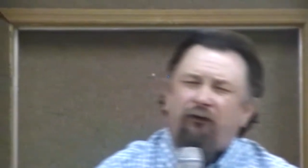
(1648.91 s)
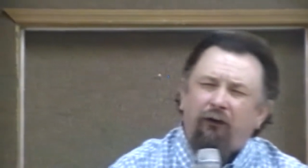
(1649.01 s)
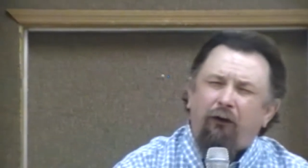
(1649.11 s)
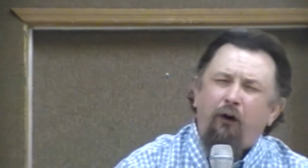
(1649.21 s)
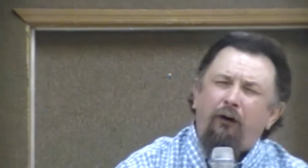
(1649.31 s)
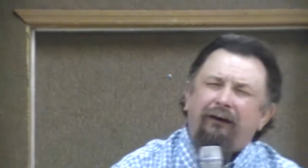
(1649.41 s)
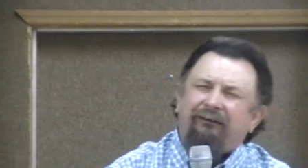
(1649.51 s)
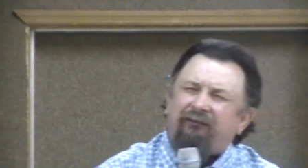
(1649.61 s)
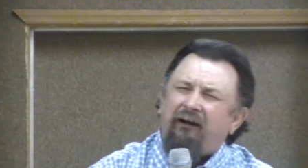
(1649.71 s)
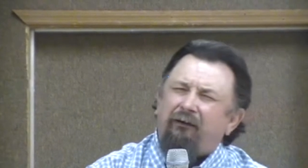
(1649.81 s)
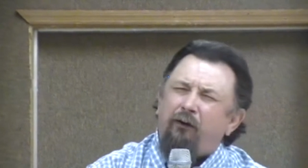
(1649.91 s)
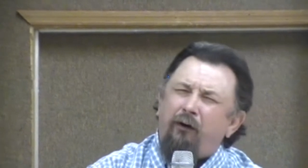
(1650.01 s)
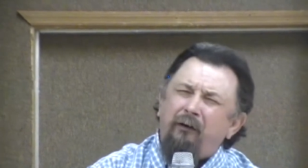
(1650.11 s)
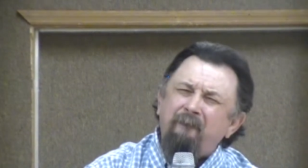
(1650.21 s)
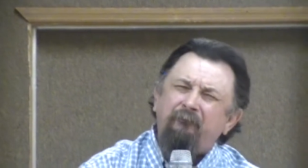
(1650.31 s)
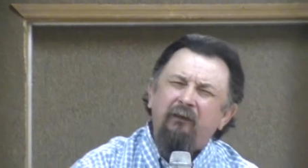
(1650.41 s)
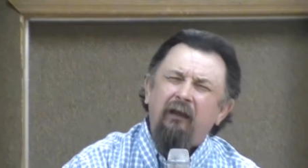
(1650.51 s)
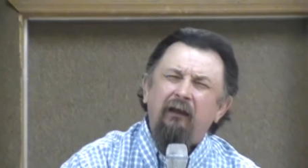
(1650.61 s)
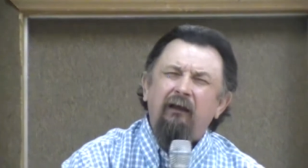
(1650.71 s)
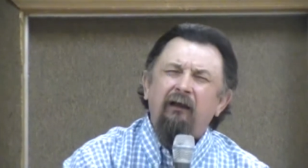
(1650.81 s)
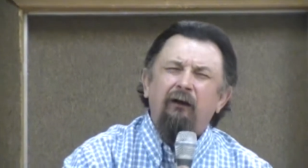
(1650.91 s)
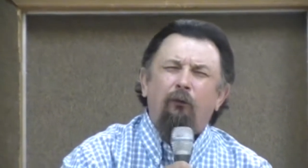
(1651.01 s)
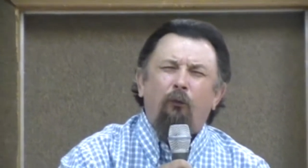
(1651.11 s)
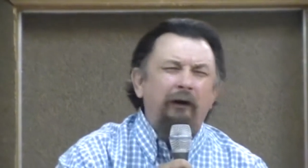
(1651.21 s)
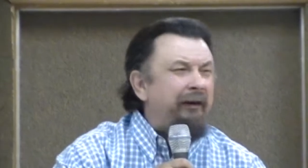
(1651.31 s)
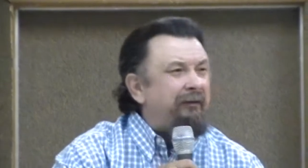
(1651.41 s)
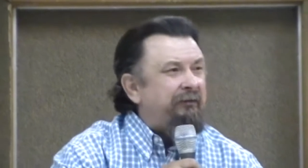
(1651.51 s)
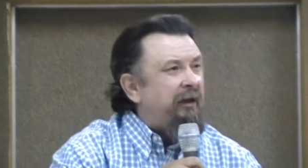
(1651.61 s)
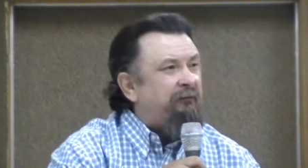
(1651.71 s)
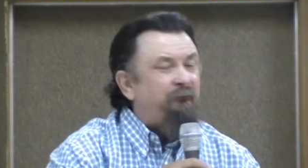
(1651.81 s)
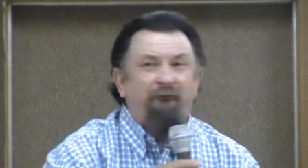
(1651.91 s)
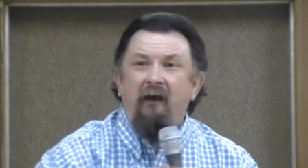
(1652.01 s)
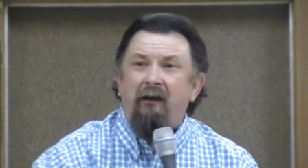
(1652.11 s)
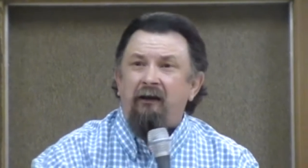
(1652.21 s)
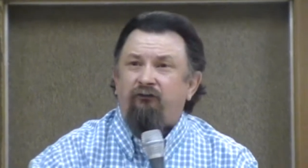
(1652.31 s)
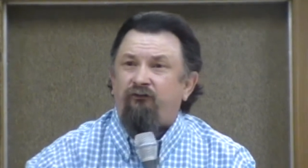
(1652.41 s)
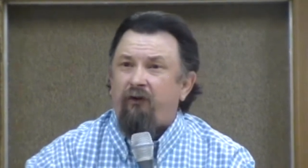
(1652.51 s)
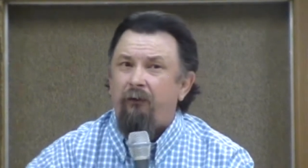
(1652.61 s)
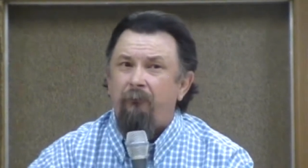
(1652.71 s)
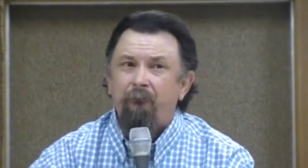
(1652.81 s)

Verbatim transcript: to the Lord. I said, Lord, we didn't get to finish.